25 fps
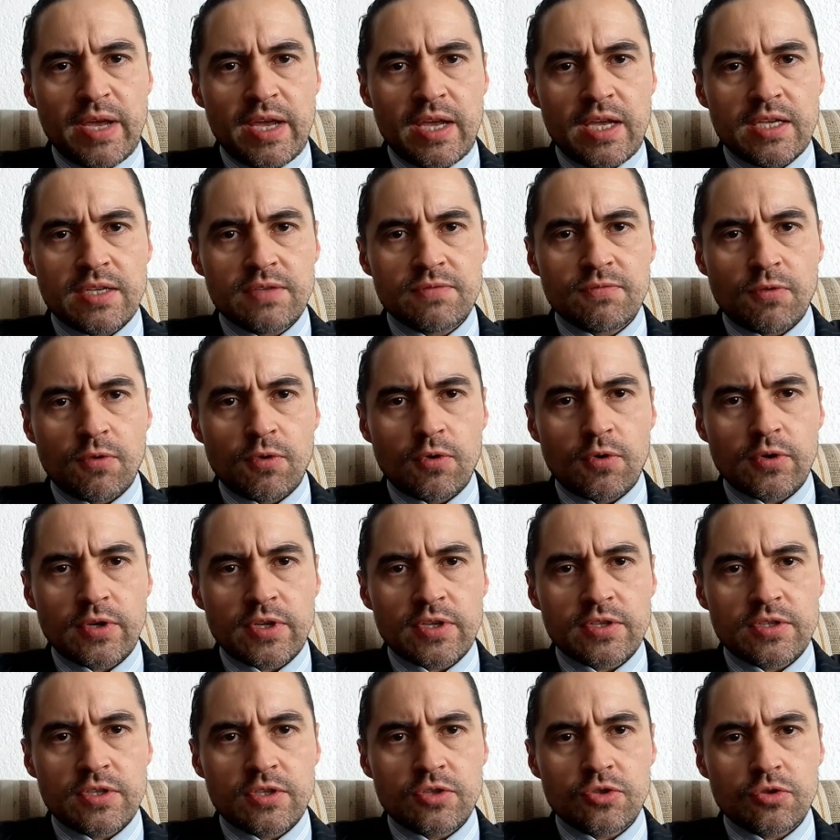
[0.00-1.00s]
base
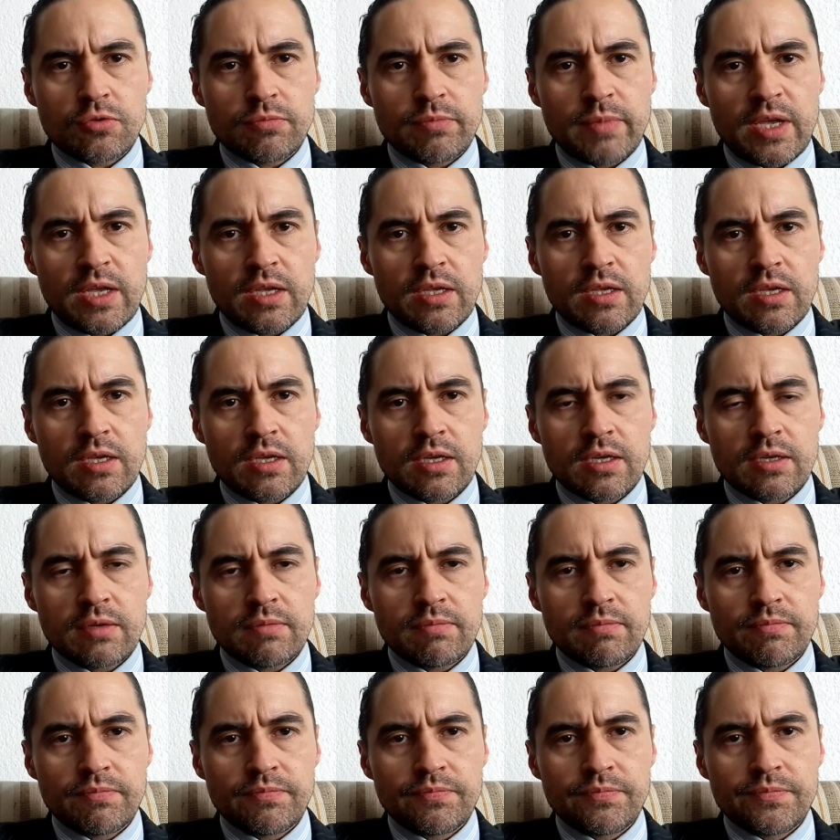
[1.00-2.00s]
for decision making.
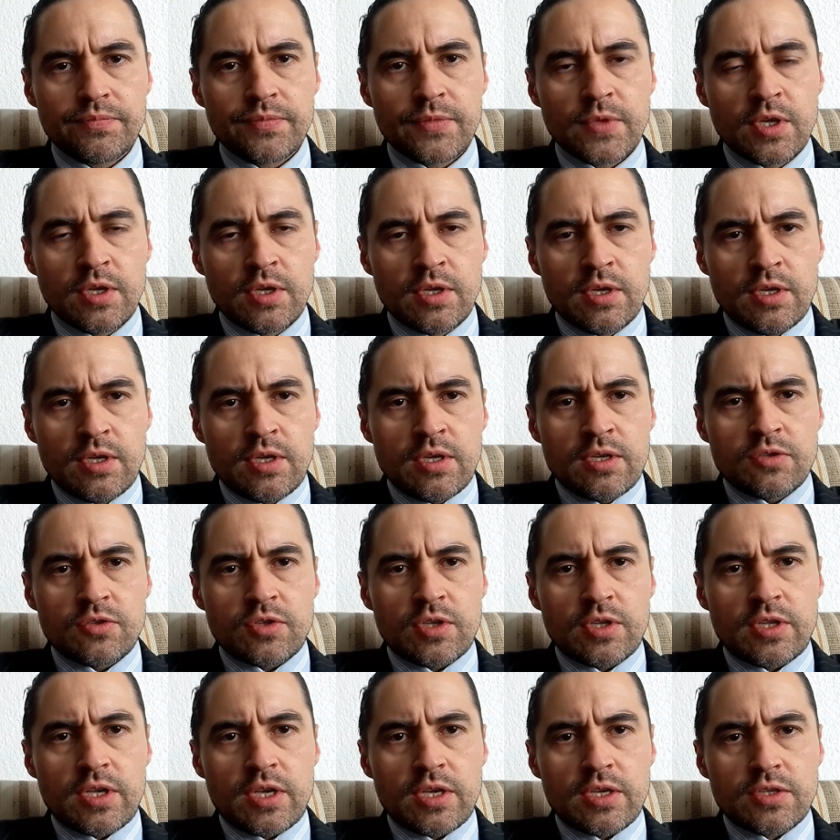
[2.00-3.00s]

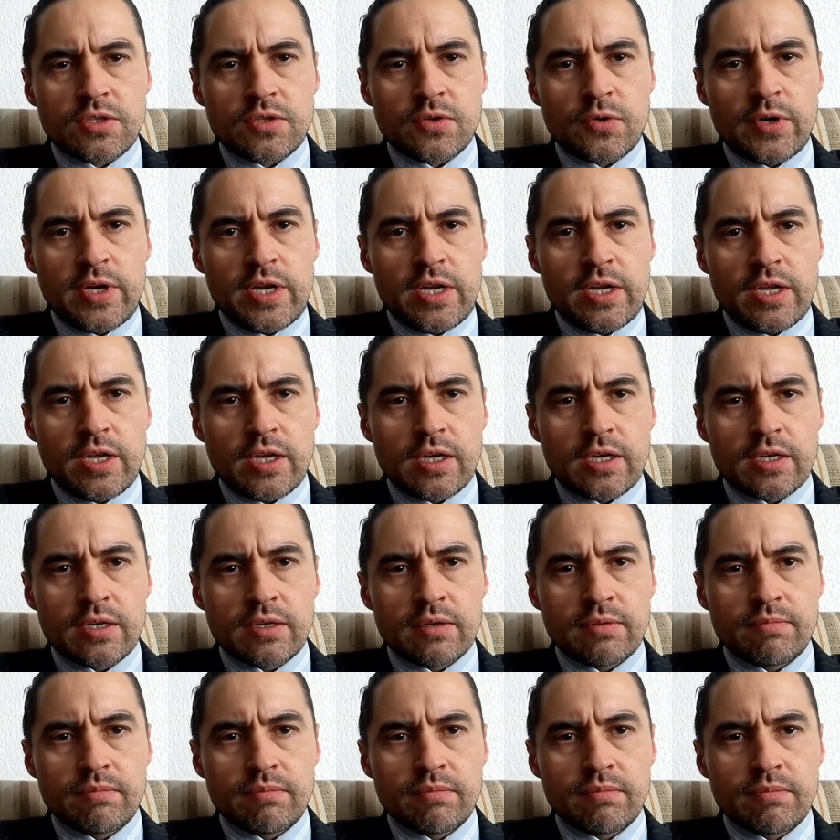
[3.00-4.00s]
Strategic screening.
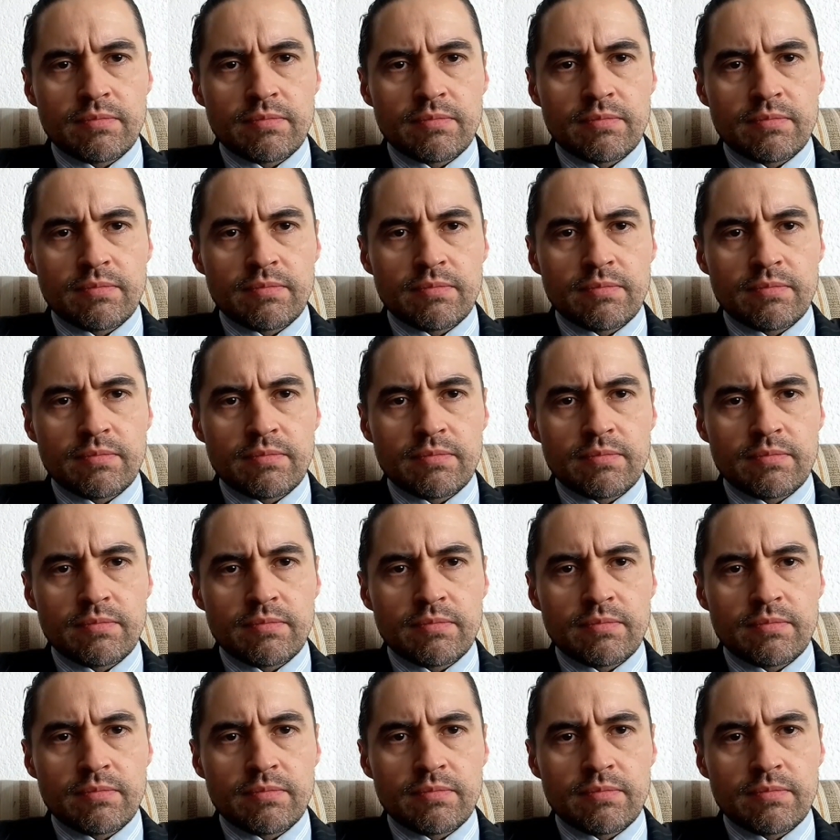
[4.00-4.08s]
